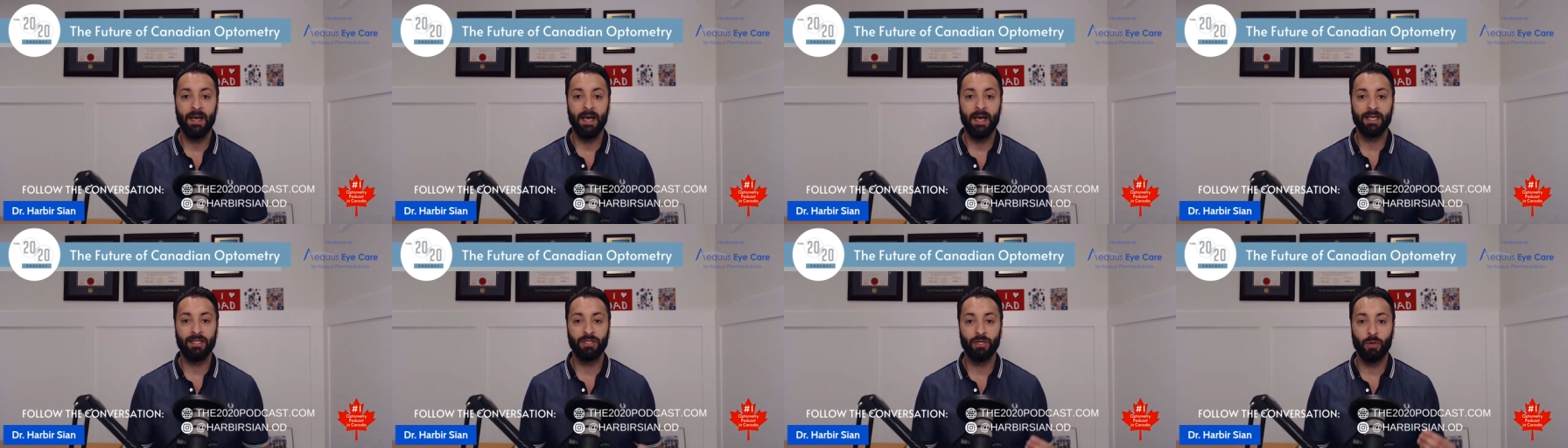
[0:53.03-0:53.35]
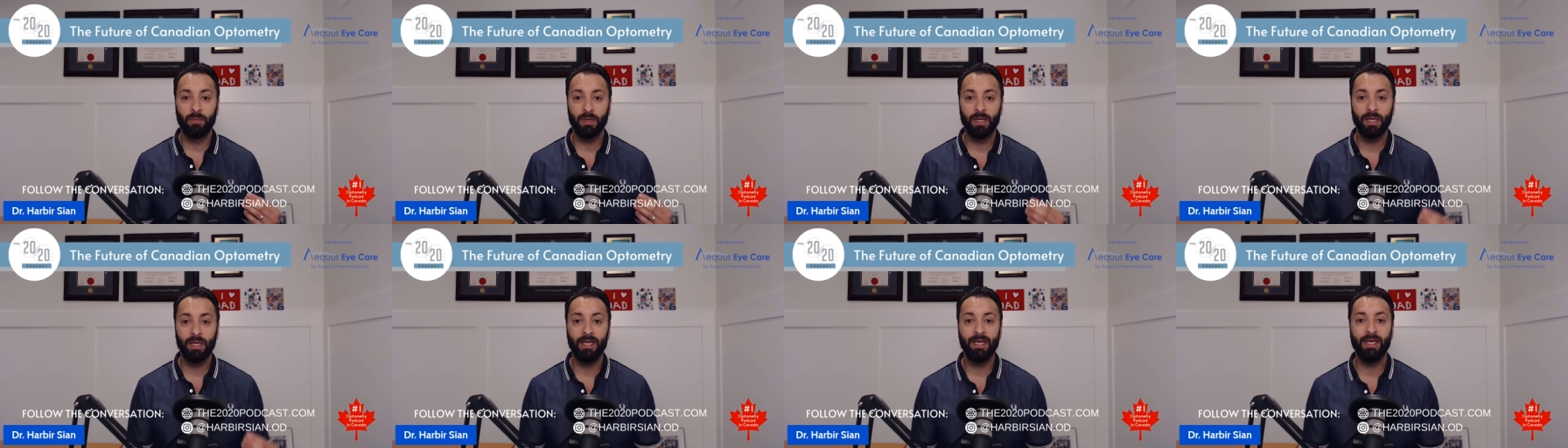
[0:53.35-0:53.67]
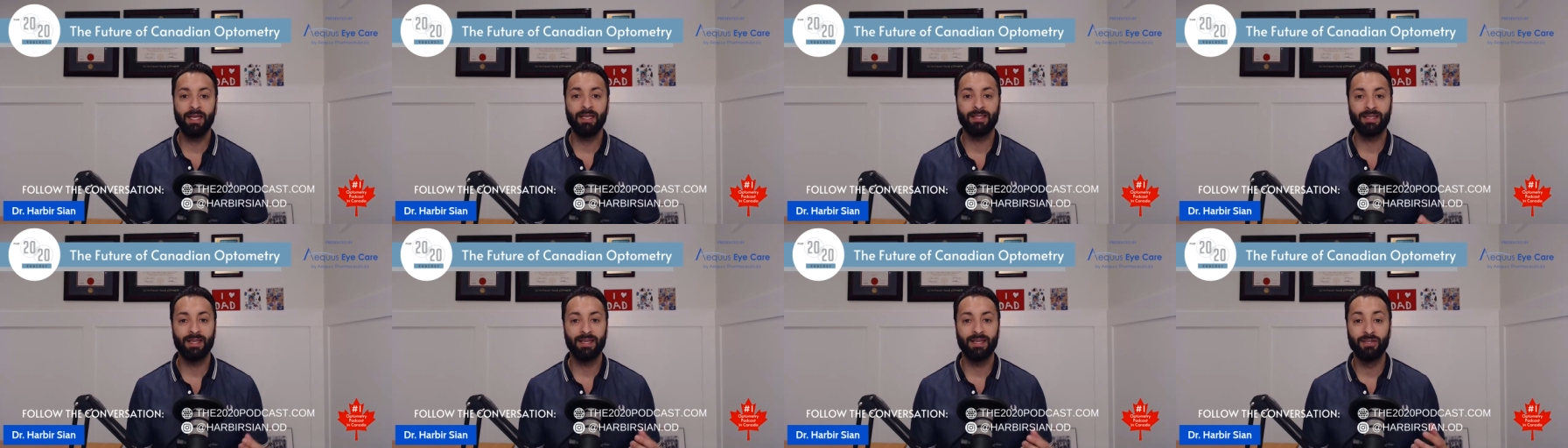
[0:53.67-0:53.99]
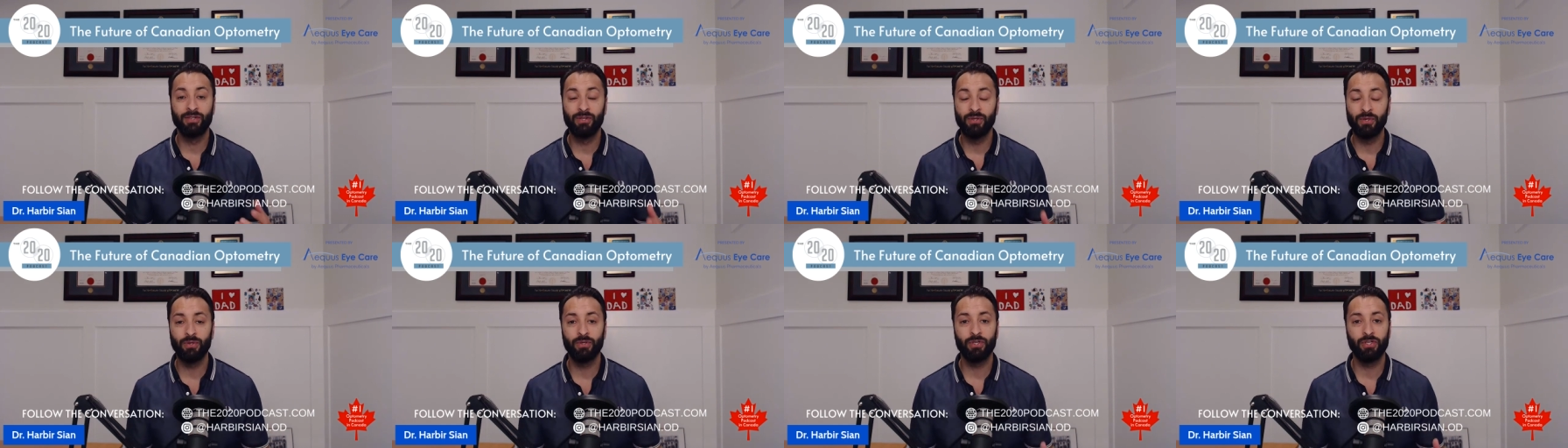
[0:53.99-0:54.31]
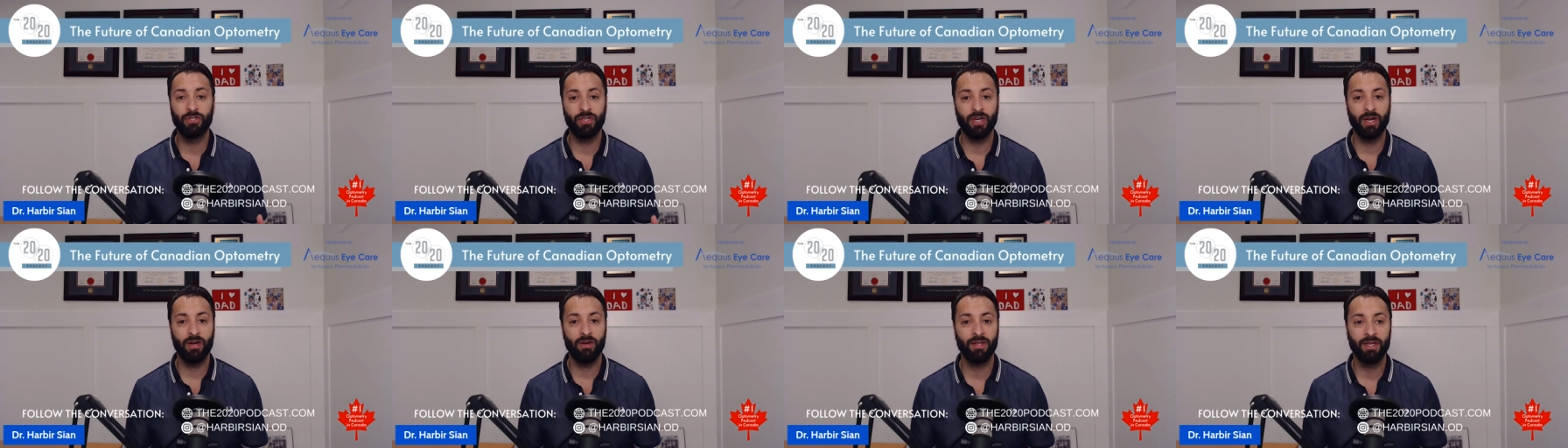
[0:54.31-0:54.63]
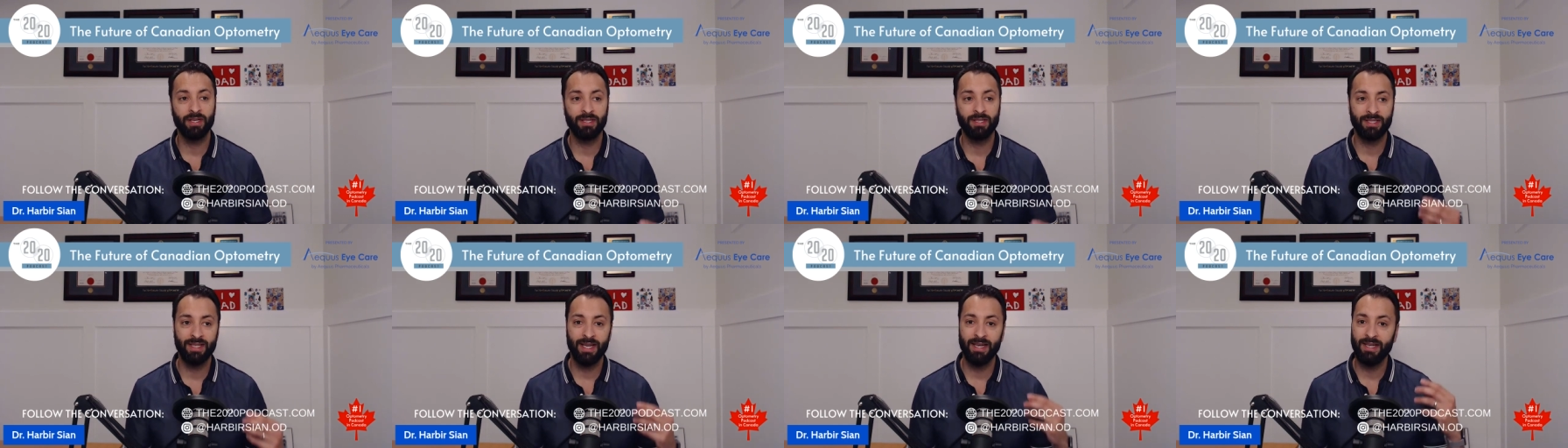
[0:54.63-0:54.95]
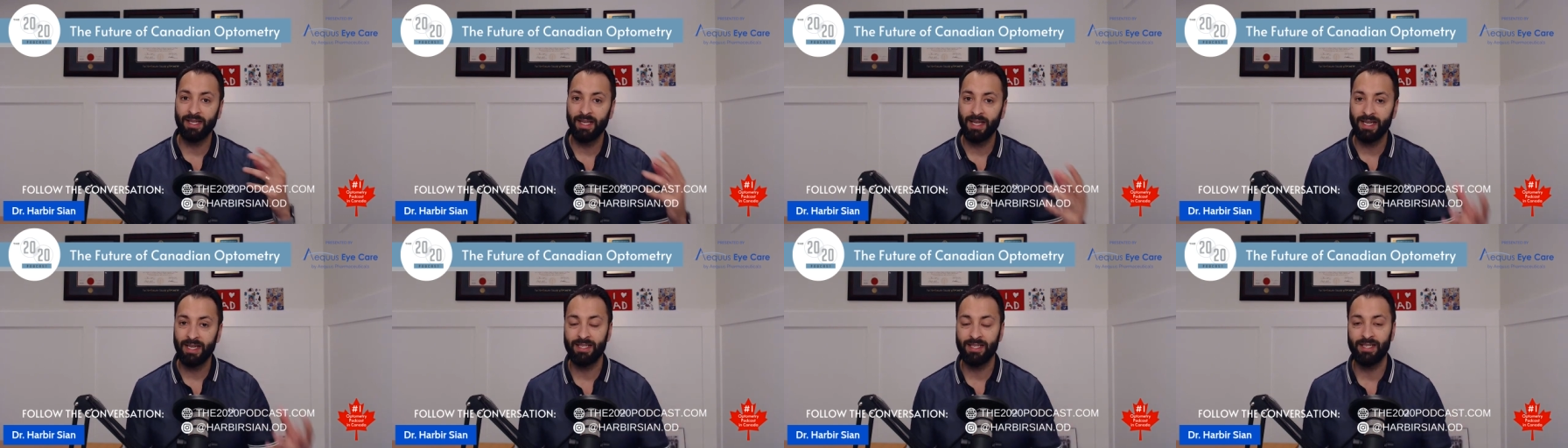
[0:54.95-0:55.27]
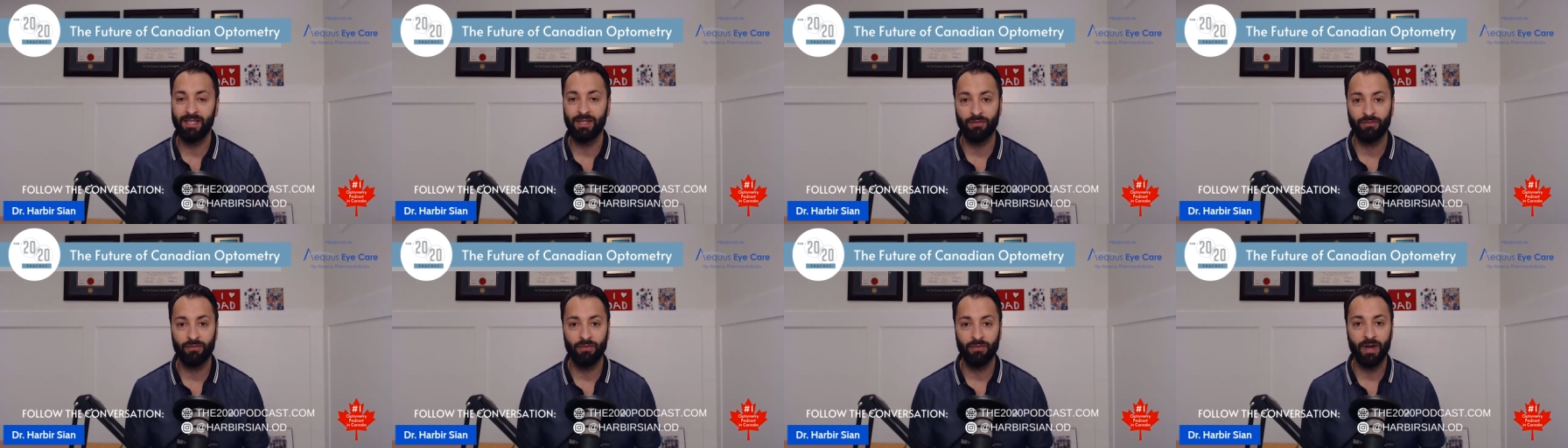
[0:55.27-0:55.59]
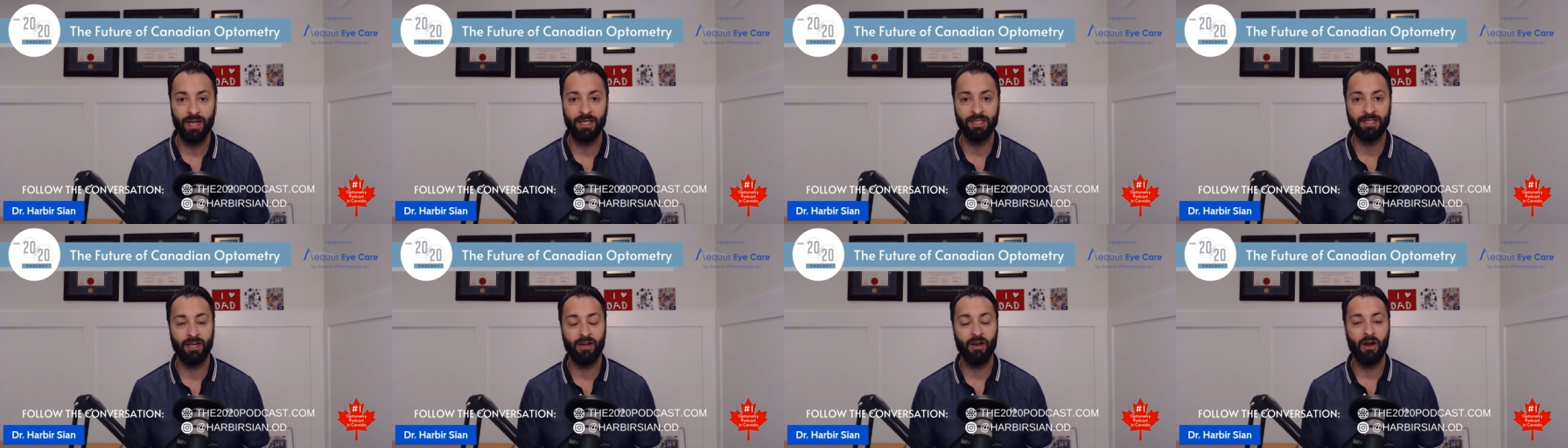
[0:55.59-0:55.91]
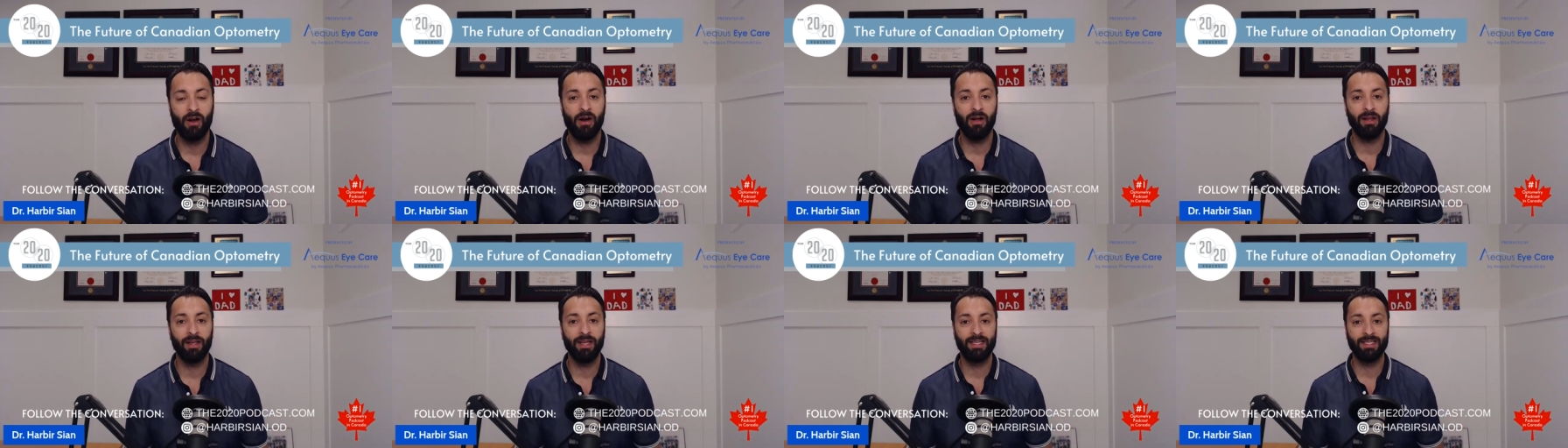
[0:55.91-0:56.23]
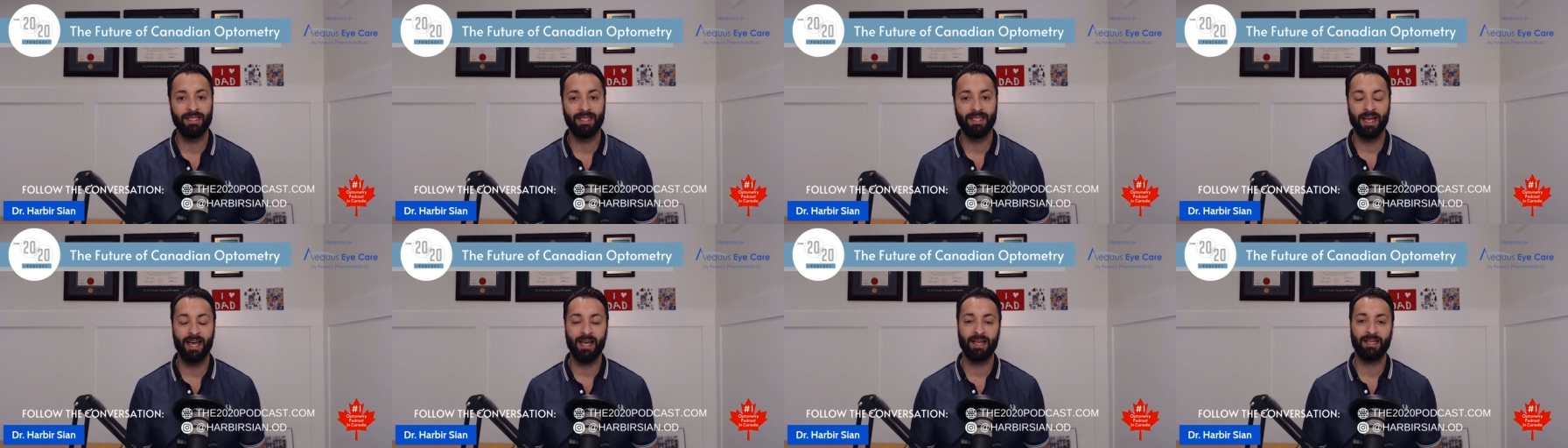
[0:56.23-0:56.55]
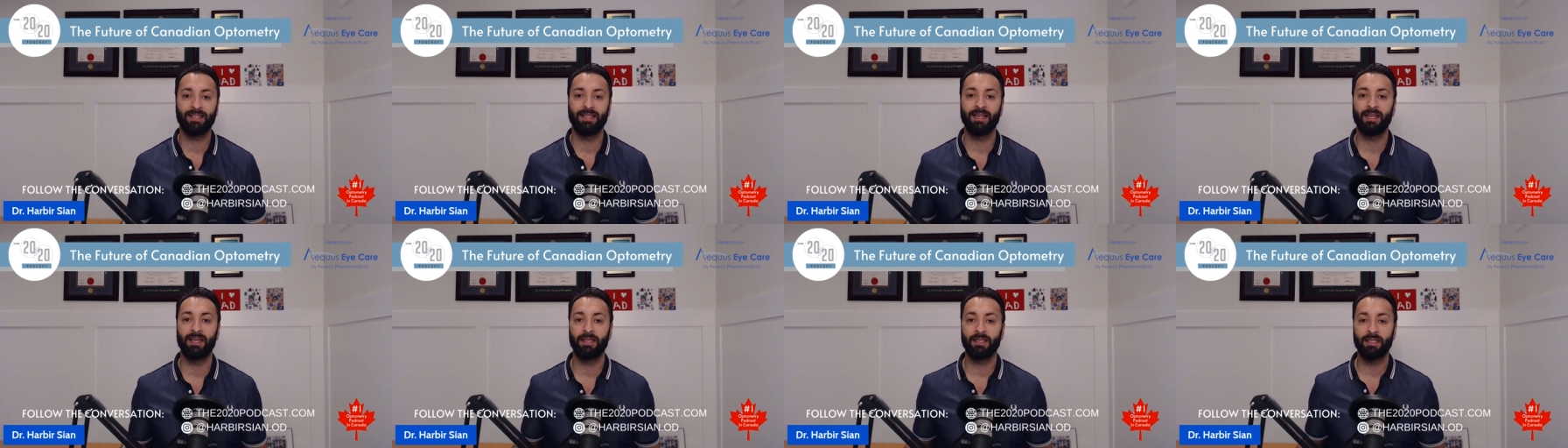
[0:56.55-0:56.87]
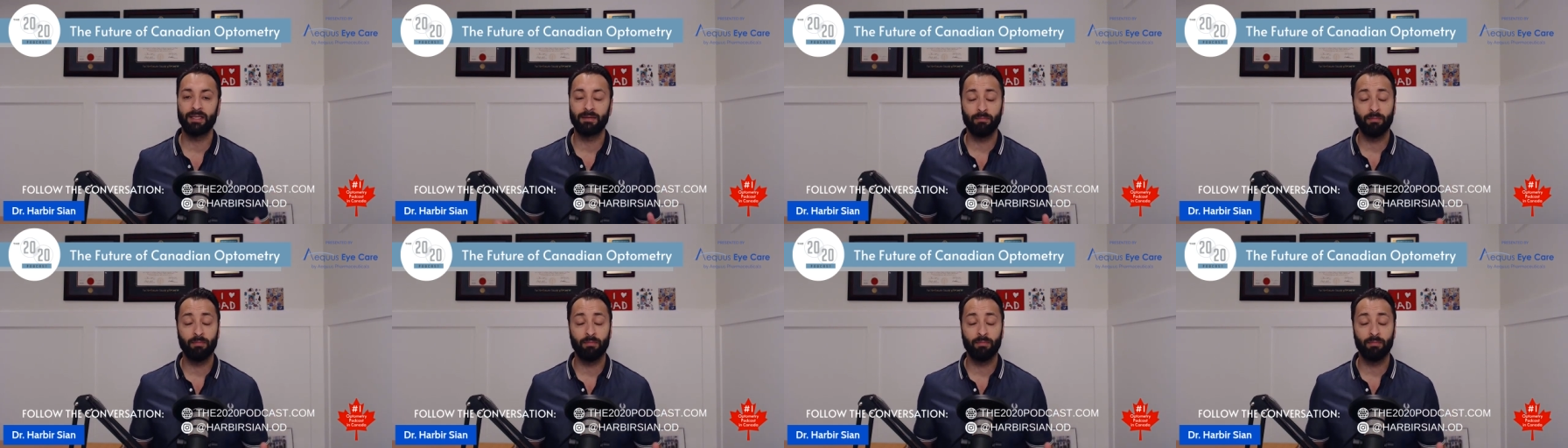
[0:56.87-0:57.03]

So please do share this. Send a link to your friends and colleagues. Text it.